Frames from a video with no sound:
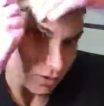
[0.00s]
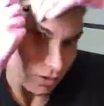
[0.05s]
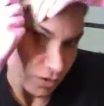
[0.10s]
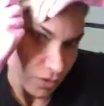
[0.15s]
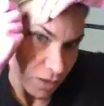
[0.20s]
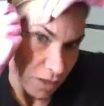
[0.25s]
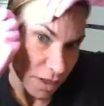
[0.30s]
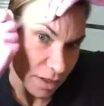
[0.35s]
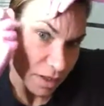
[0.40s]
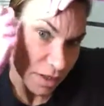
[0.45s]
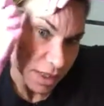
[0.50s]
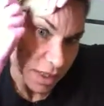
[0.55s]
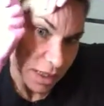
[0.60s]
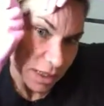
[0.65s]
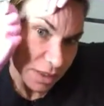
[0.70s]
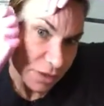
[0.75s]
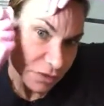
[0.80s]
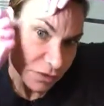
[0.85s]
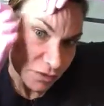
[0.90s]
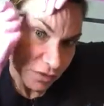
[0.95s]
So it
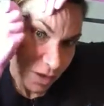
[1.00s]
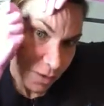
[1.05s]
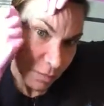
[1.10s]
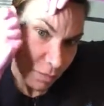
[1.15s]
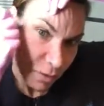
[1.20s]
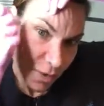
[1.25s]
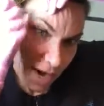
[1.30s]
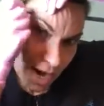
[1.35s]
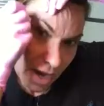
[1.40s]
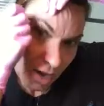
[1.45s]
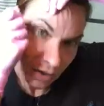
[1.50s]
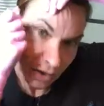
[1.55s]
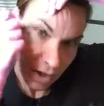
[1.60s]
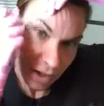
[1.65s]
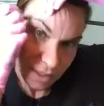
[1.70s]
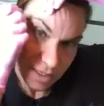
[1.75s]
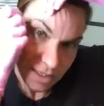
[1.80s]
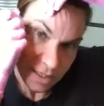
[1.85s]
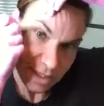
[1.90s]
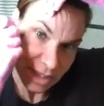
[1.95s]
clears up brown
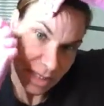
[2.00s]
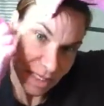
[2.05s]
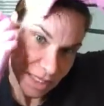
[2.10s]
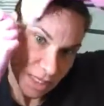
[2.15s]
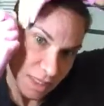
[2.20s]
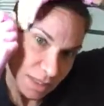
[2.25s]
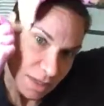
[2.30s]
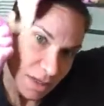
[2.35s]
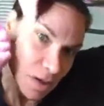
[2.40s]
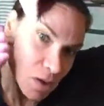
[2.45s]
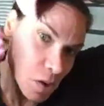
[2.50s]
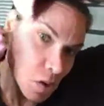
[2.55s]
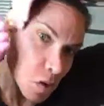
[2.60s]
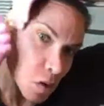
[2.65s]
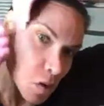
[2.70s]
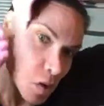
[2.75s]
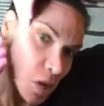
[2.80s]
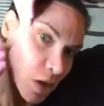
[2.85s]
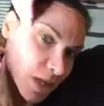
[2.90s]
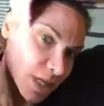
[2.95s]
on the skin,
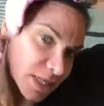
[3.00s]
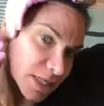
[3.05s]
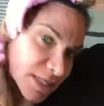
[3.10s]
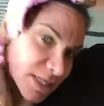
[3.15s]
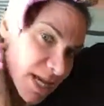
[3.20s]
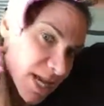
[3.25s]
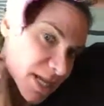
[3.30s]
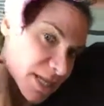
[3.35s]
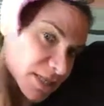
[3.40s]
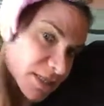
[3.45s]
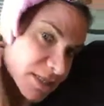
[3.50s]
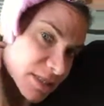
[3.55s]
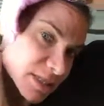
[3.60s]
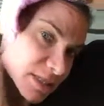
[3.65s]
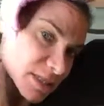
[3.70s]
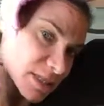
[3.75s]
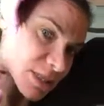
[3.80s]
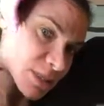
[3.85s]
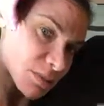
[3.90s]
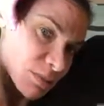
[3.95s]
and it
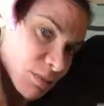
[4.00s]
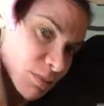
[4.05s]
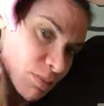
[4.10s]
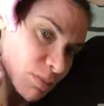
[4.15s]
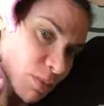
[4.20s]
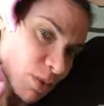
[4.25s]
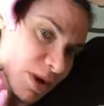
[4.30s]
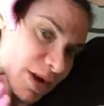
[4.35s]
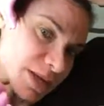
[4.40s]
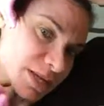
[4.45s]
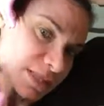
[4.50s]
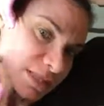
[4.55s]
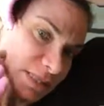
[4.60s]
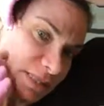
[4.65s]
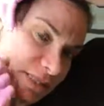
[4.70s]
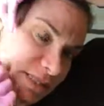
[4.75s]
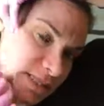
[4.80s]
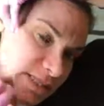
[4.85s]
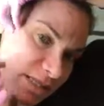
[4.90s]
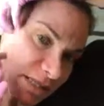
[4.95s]
tightens,
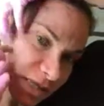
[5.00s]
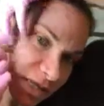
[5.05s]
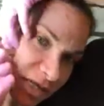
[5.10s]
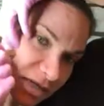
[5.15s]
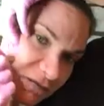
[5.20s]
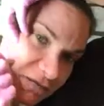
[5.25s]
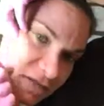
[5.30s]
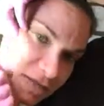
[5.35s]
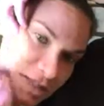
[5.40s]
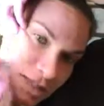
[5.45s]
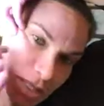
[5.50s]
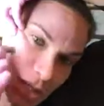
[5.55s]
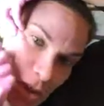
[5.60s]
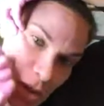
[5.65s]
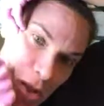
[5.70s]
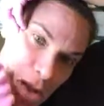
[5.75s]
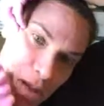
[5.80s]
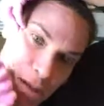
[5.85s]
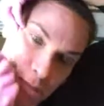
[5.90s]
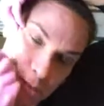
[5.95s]
brightens, lifts,
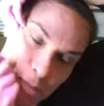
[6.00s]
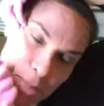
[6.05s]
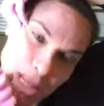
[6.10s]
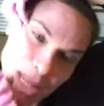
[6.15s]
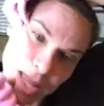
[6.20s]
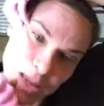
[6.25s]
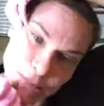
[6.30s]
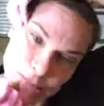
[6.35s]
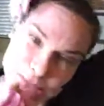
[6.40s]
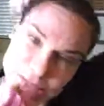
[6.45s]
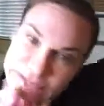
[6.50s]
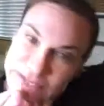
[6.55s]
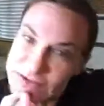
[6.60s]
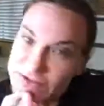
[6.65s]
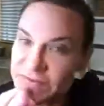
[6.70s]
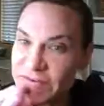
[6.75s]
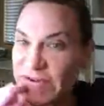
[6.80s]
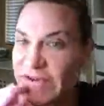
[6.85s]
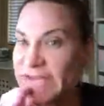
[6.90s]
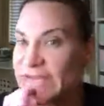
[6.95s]
plumps
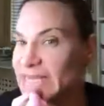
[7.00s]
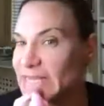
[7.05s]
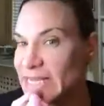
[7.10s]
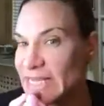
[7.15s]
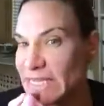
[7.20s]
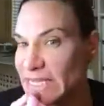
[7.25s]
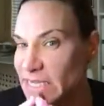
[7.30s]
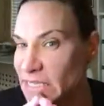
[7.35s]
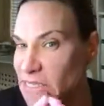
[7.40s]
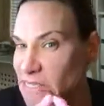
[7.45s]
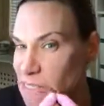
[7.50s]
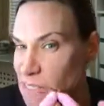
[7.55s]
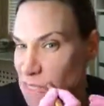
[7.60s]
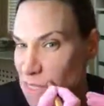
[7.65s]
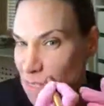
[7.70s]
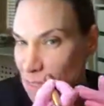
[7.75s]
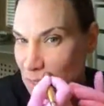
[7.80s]
little fine lines.